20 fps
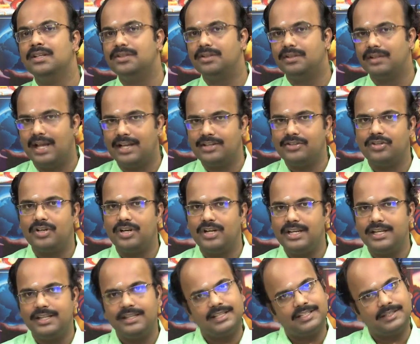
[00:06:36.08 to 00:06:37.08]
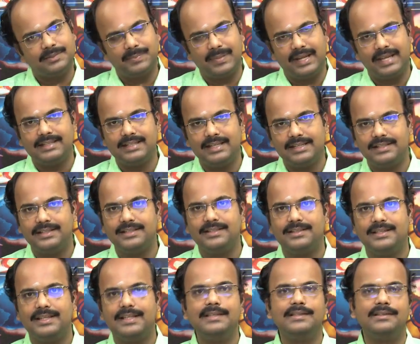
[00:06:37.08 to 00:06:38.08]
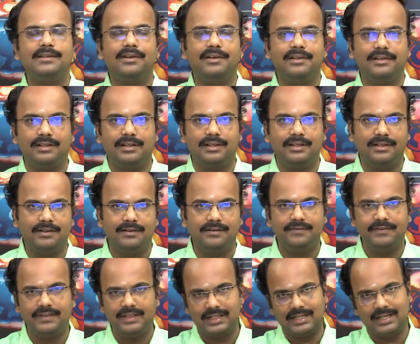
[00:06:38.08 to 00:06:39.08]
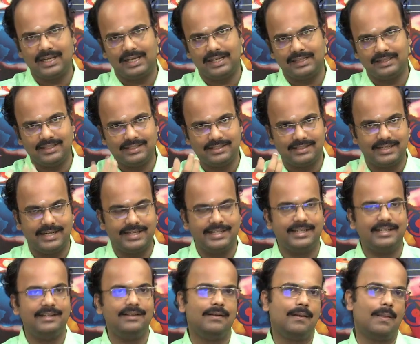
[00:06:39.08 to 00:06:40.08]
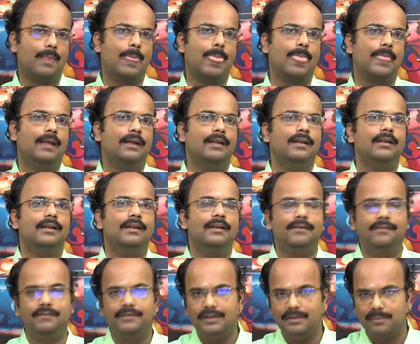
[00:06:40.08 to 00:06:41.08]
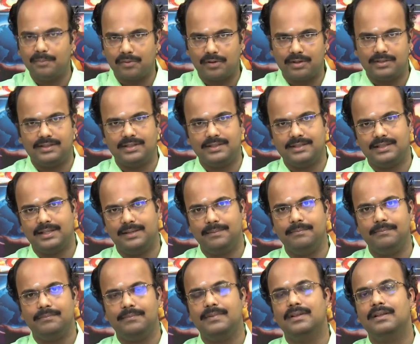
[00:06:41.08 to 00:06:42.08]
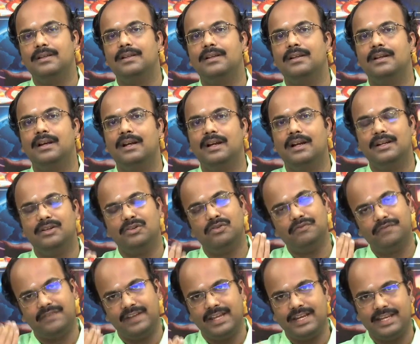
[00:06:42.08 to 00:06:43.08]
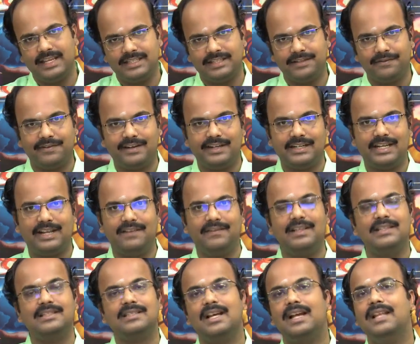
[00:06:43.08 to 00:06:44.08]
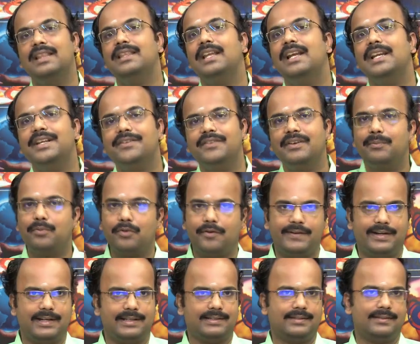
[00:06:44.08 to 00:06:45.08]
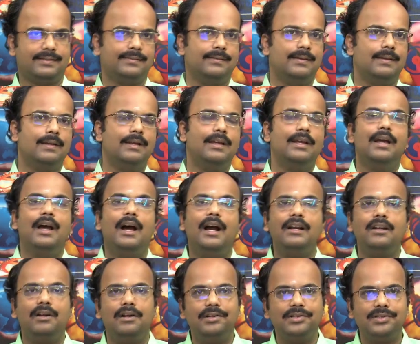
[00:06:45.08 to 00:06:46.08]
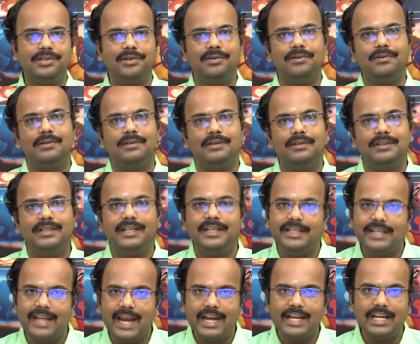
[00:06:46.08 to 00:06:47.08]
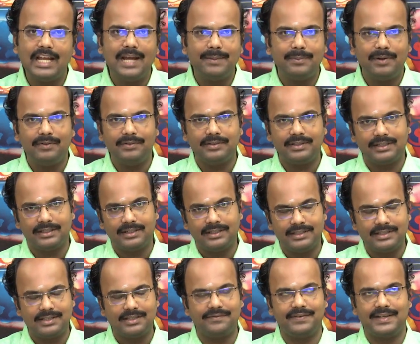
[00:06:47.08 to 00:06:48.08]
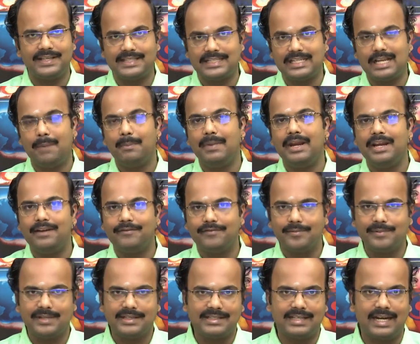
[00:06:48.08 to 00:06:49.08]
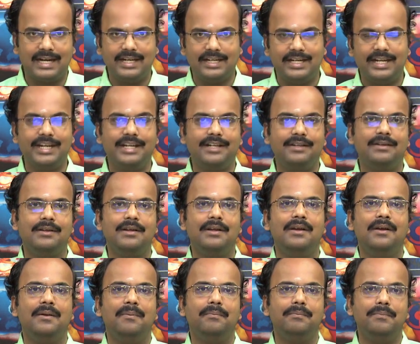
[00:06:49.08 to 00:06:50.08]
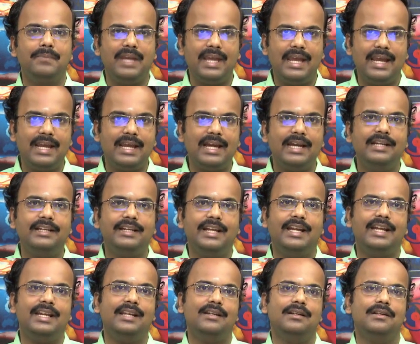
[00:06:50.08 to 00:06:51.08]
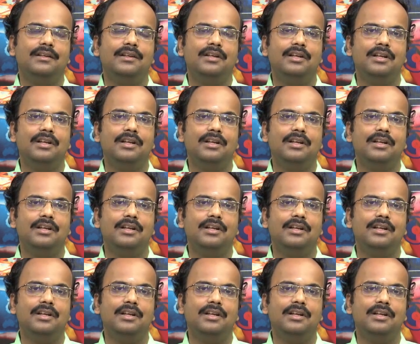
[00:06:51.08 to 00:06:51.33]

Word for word: So, naturally the space agencies or uh, will collect this data, will process them to various different levels and then it will provide us. And also the data about the earth surface coming in from the satellite may contain